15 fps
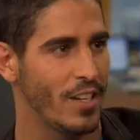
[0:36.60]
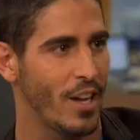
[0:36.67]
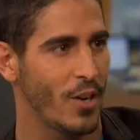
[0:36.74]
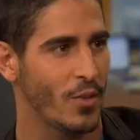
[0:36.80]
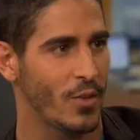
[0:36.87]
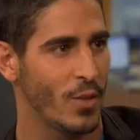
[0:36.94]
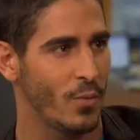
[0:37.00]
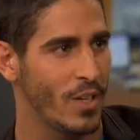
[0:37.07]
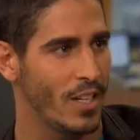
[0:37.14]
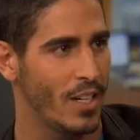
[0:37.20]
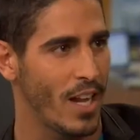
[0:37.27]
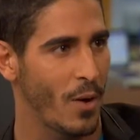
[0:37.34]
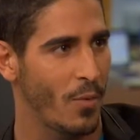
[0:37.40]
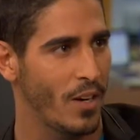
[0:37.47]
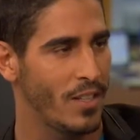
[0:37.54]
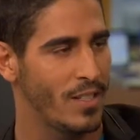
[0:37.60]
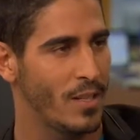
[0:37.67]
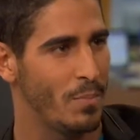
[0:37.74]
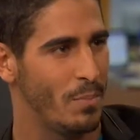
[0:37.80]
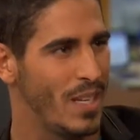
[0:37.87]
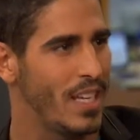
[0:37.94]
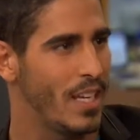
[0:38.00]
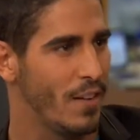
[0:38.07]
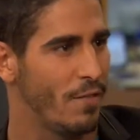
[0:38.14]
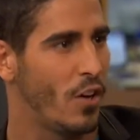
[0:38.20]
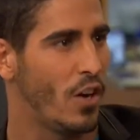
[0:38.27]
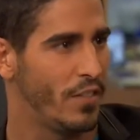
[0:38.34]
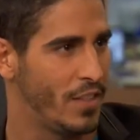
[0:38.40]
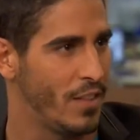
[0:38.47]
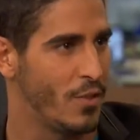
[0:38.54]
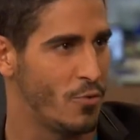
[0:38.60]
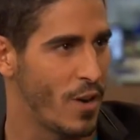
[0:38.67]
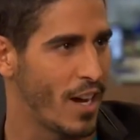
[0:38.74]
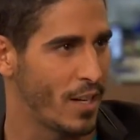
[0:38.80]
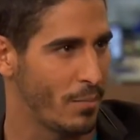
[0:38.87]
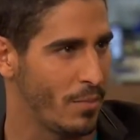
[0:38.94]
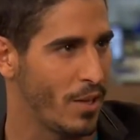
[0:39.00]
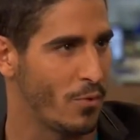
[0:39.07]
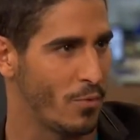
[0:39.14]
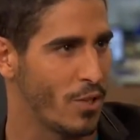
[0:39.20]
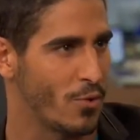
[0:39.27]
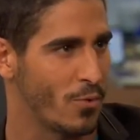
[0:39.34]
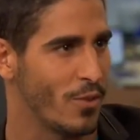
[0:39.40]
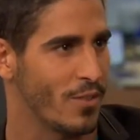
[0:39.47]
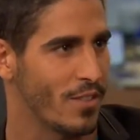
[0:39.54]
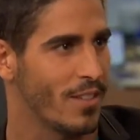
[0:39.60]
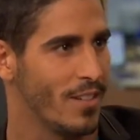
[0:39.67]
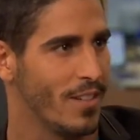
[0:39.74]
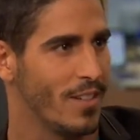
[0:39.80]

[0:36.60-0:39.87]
to not only read it, I wanted to be involved in the dragon blood rituals.